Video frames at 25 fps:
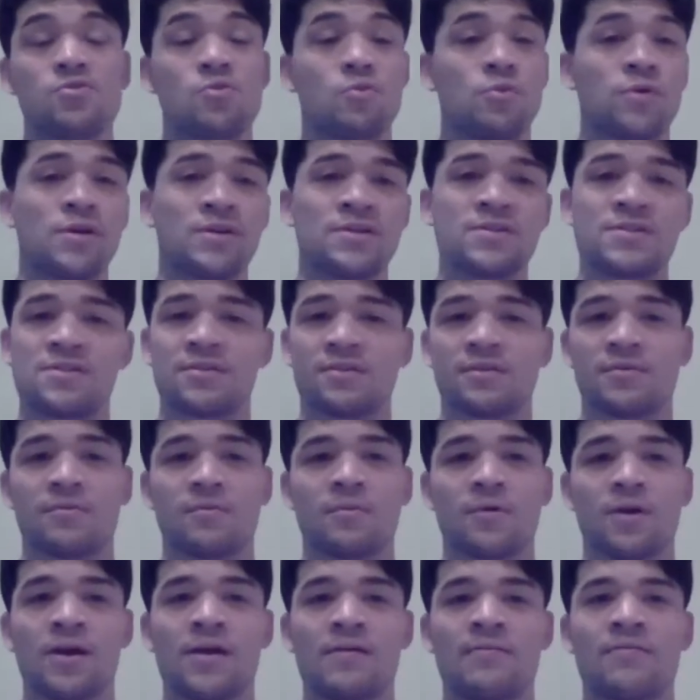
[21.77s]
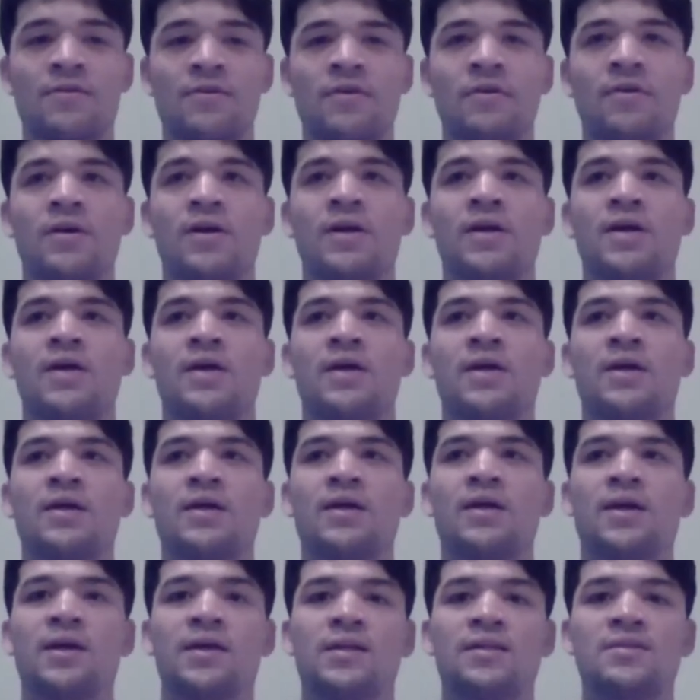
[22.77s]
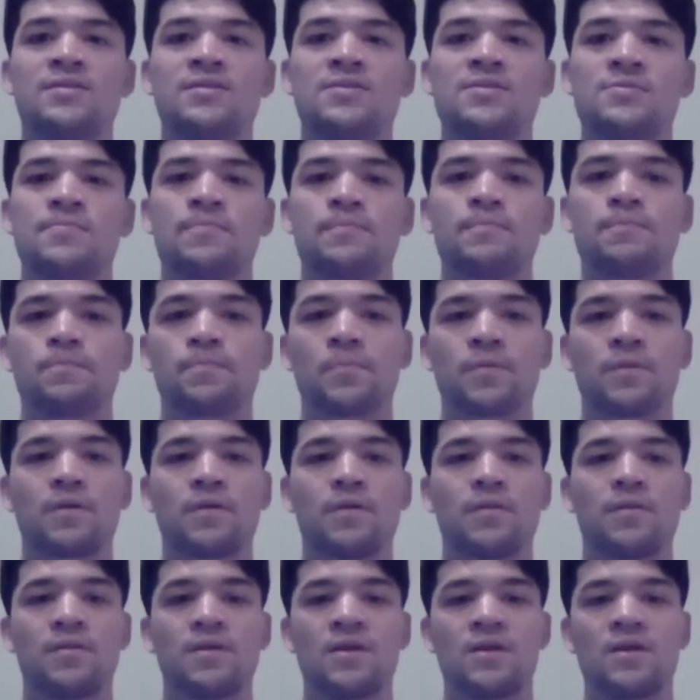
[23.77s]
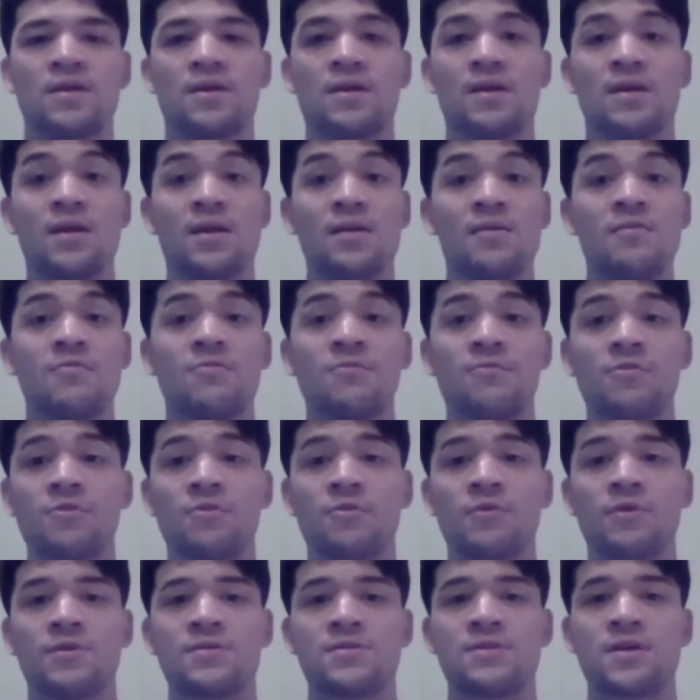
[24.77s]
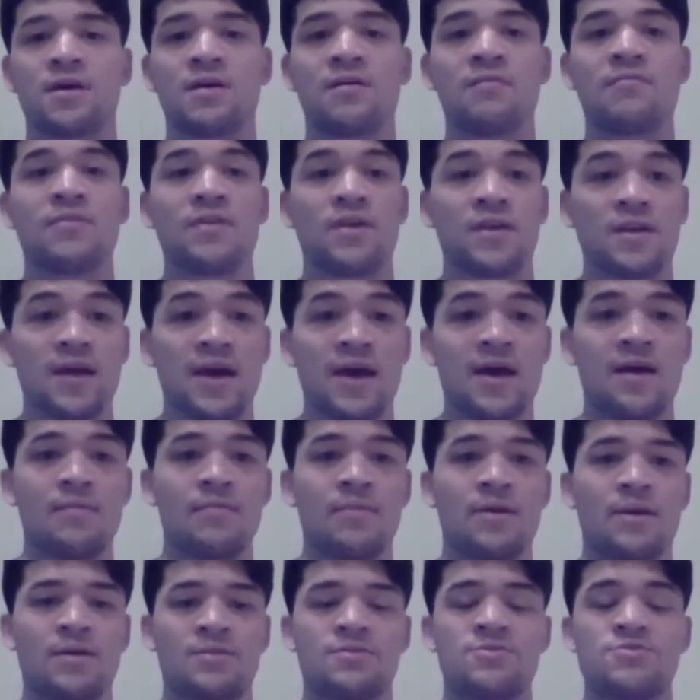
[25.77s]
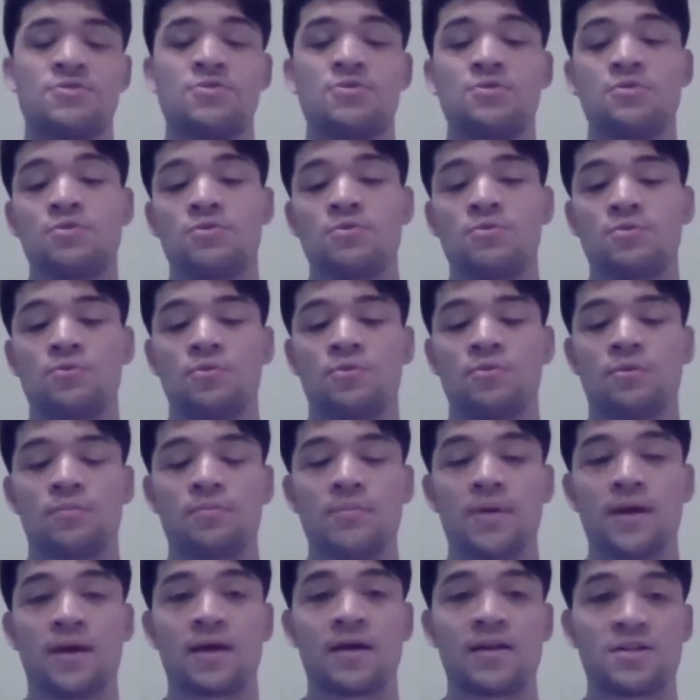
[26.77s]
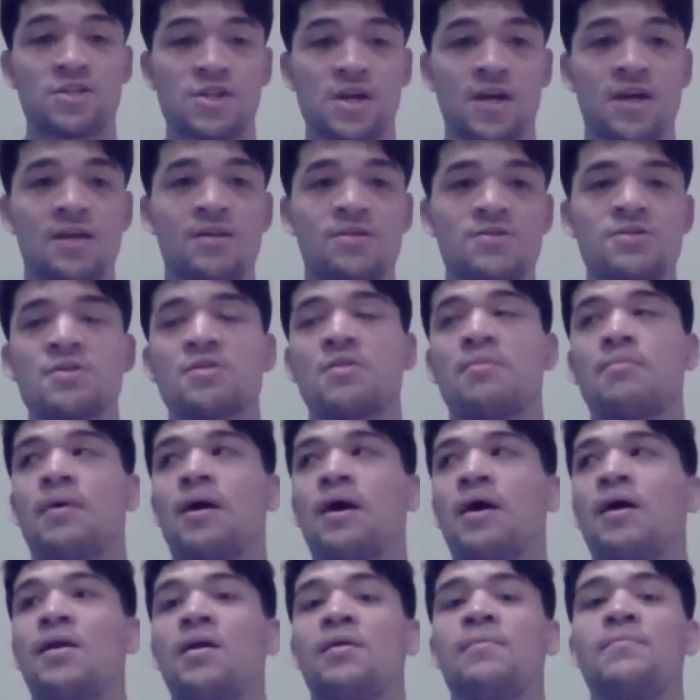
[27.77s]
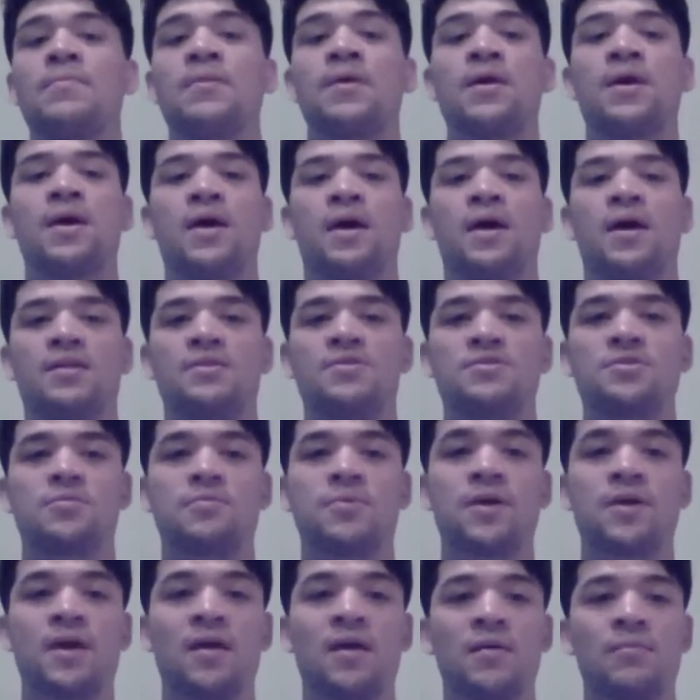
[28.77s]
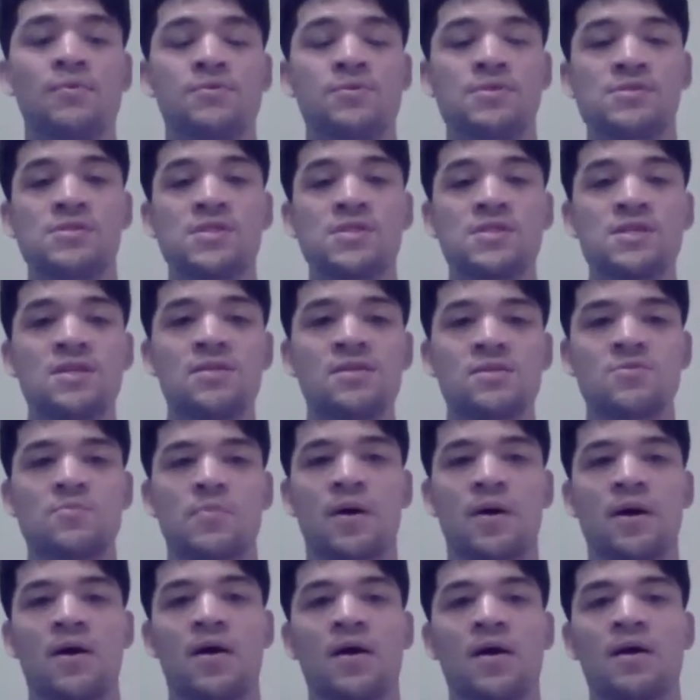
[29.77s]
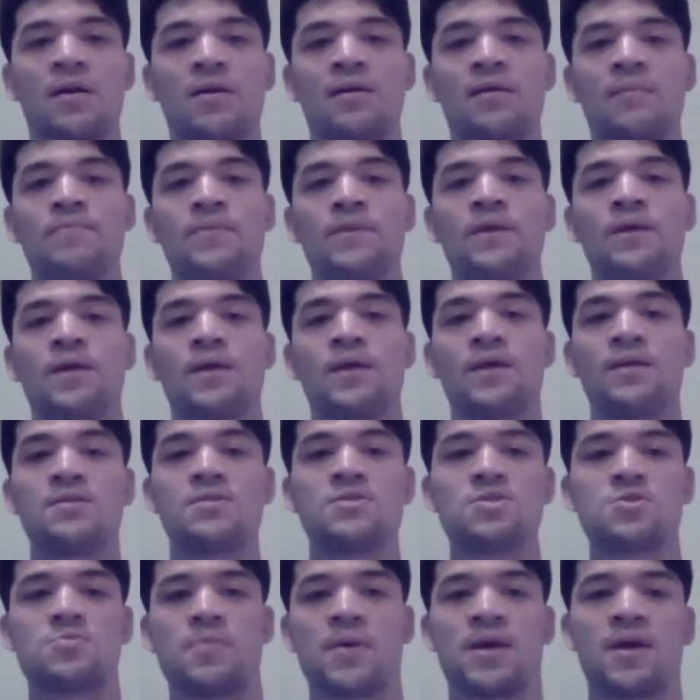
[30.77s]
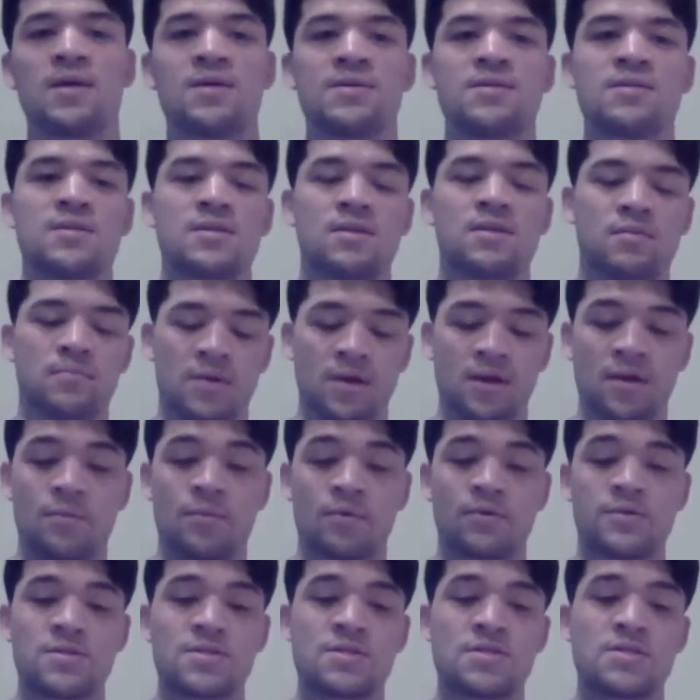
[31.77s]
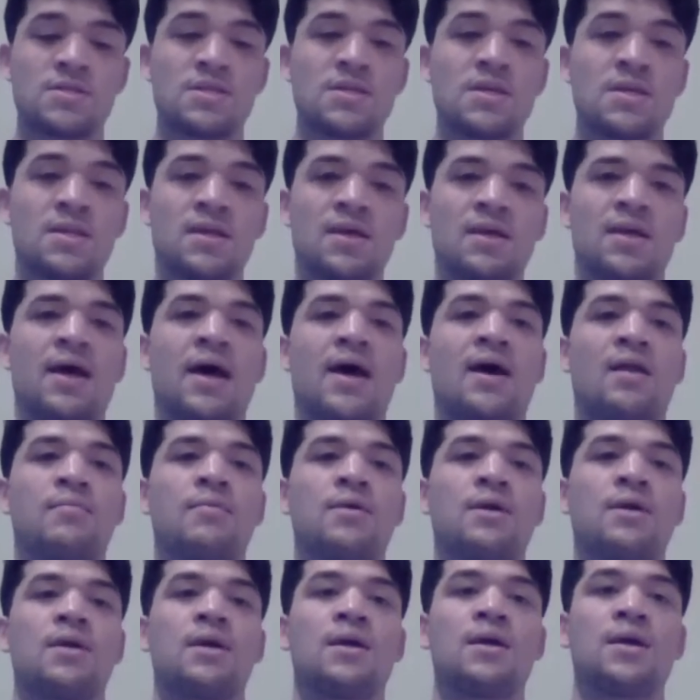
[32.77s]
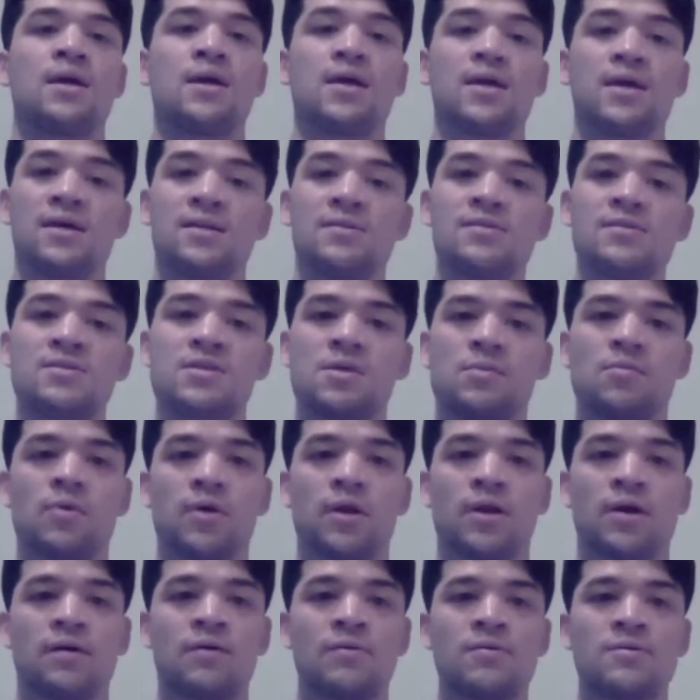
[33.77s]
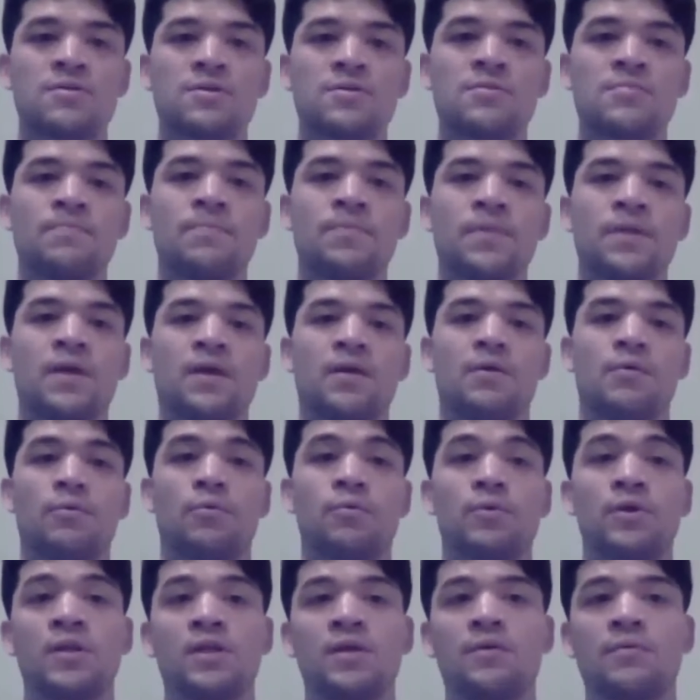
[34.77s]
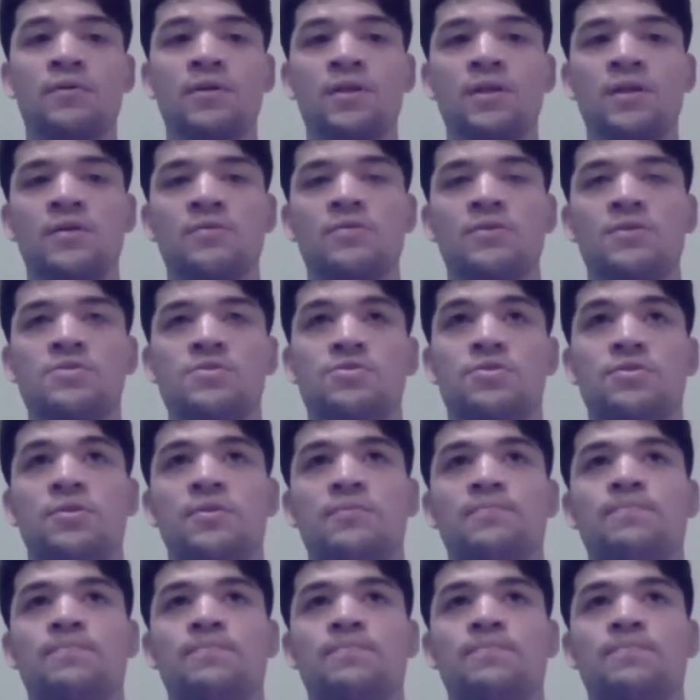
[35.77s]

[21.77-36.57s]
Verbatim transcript: twist or whatever. It's the influence of the anatomy to make a change in the body. And so being able to see the spine in space and be able to see the anatomy in someone else really, really